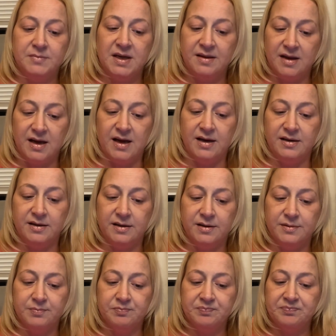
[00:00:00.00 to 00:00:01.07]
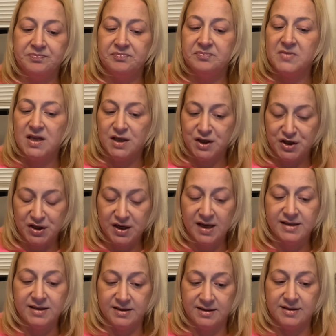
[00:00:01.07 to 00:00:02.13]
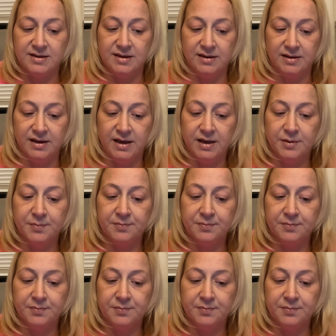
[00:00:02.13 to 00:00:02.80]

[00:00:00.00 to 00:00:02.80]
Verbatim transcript: in the head. She dies instantly.